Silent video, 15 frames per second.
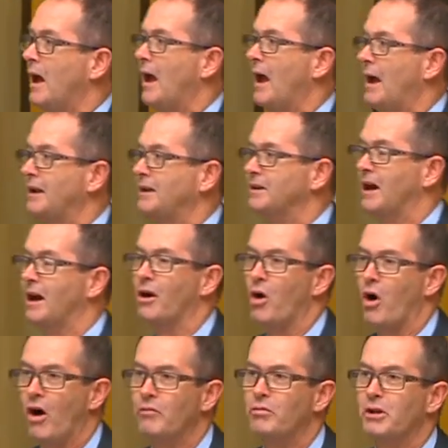And
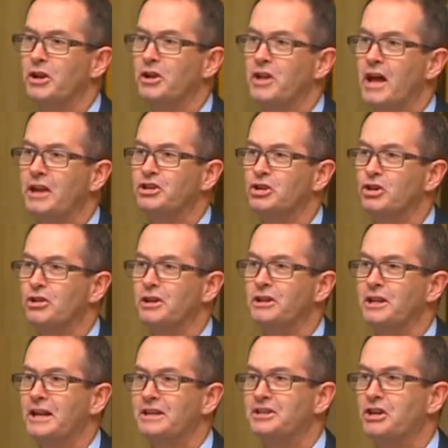I've been in that
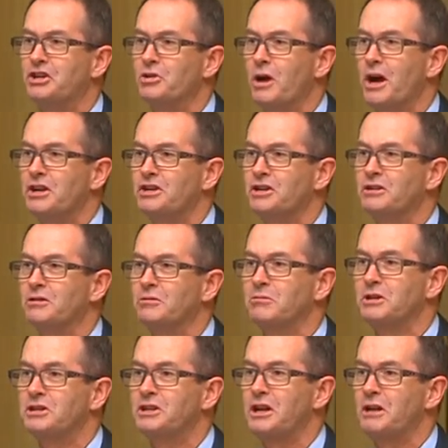situation,
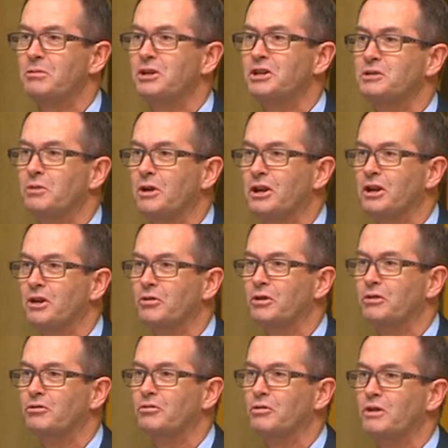Mr. Deputy Speaker.
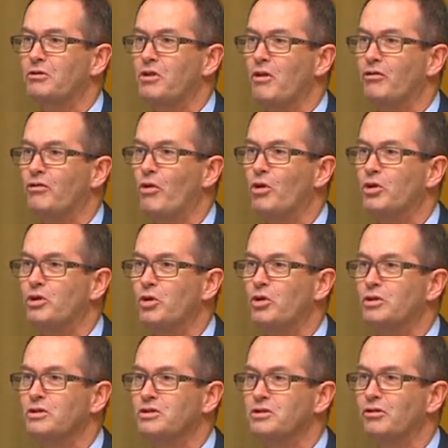We've got four
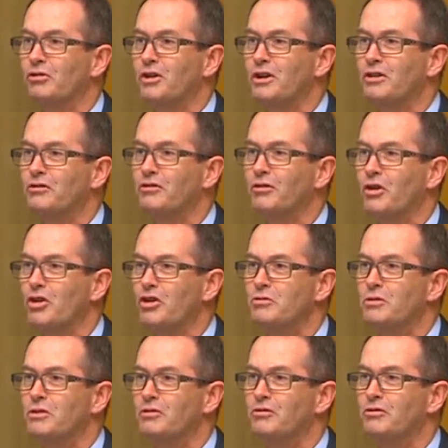daughters, three of
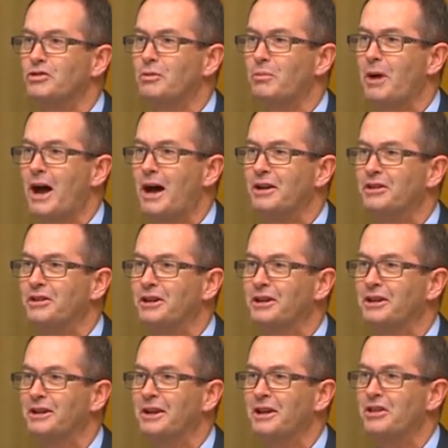whom have departed
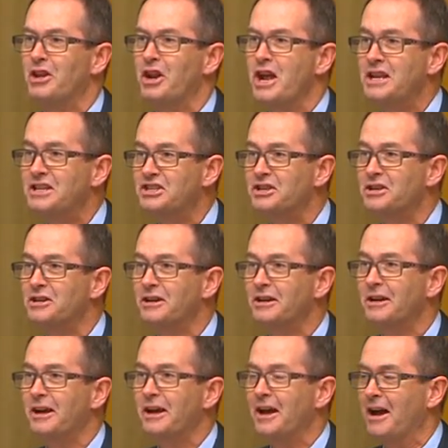the nest.
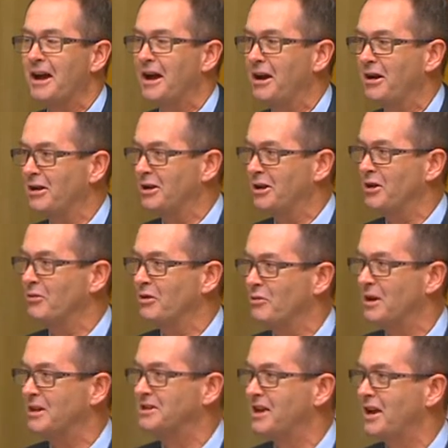You know, we
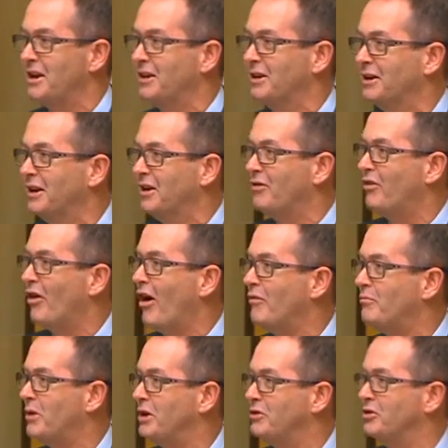once had a
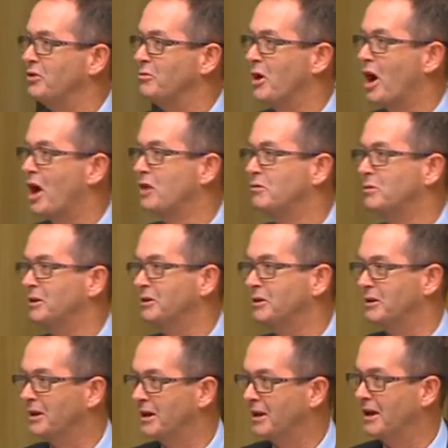five-bedroom
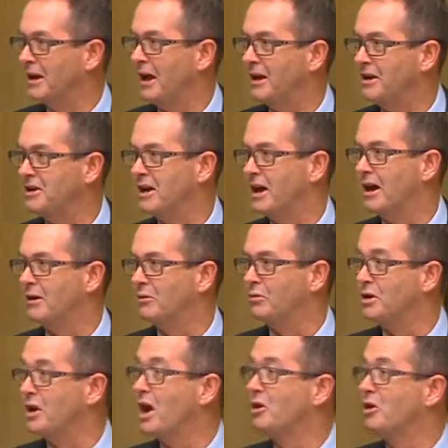home, and
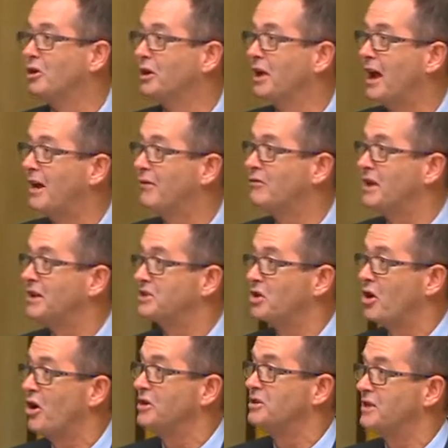we no longer have that
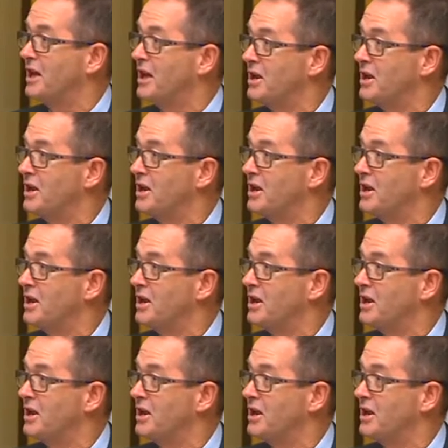size